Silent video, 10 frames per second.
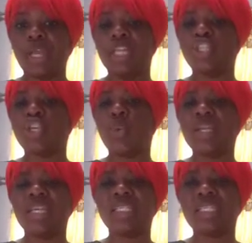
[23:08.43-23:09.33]
And so
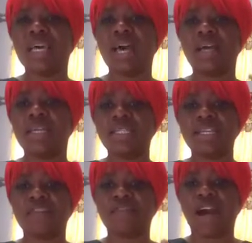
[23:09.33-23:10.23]
an
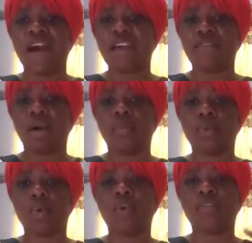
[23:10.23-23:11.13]
Intel
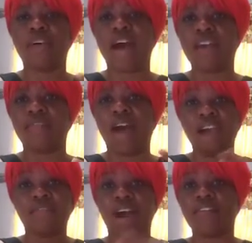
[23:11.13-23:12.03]
5 Core 5
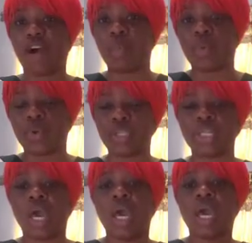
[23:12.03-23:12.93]
i5
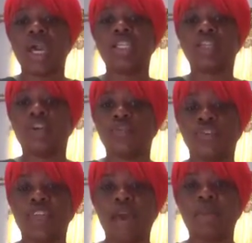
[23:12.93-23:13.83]
upwards is good
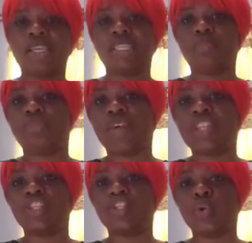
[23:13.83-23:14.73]
for that, because it
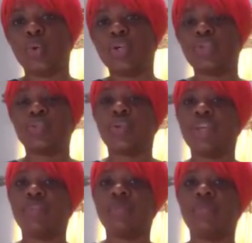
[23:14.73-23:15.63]
prevents your
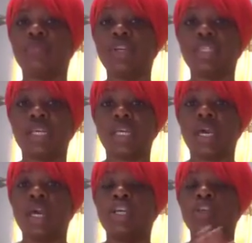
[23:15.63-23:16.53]
screen from freezing.
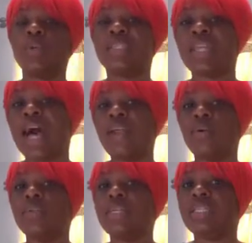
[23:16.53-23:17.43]
So it's not
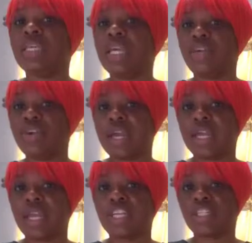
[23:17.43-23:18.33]
only the internet
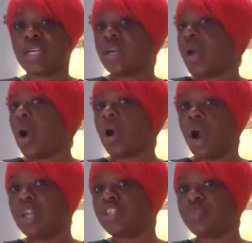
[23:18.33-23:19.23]
connection that
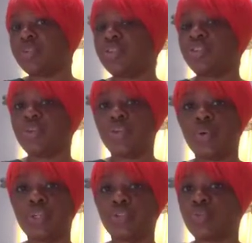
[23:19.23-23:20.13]
contributes to
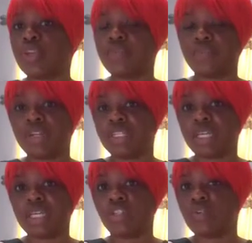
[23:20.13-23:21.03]
your screen
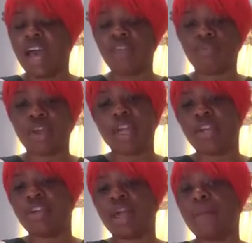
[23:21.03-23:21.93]
freezing, because you have great
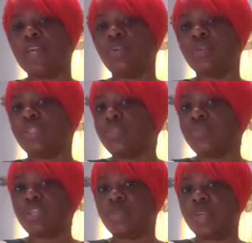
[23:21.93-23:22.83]
internet, but you'll still
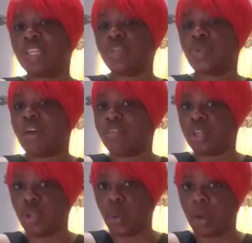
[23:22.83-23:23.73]
freeze because you have a
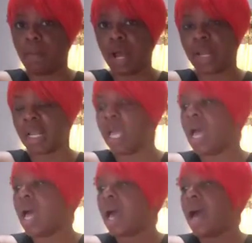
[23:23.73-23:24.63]
lower model.
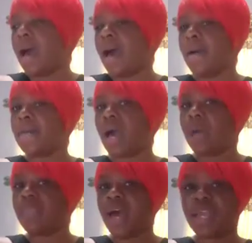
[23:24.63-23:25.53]

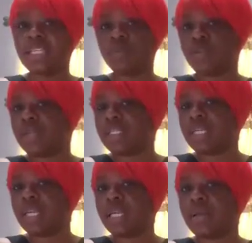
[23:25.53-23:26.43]
I'm not
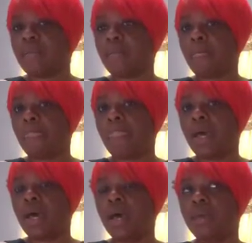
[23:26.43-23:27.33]
experiencing,
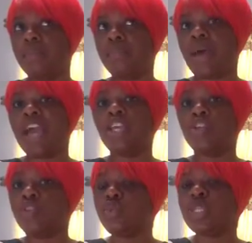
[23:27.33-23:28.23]
I
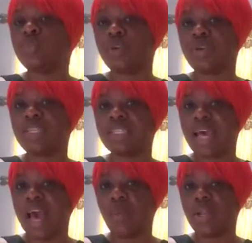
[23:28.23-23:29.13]
used to experience
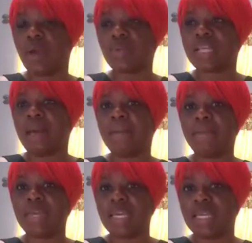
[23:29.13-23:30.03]
that when I was at
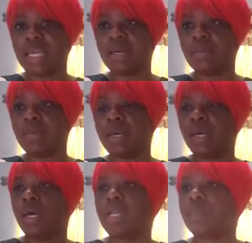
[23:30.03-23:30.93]
medium.
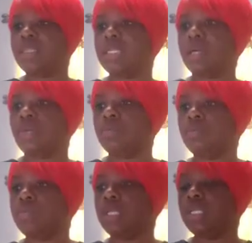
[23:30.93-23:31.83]
Let me tell you,
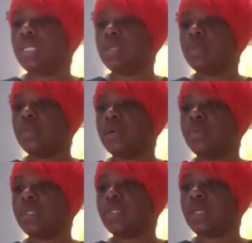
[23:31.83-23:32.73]
medium,
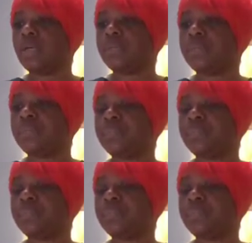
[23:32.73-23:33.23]
what was it?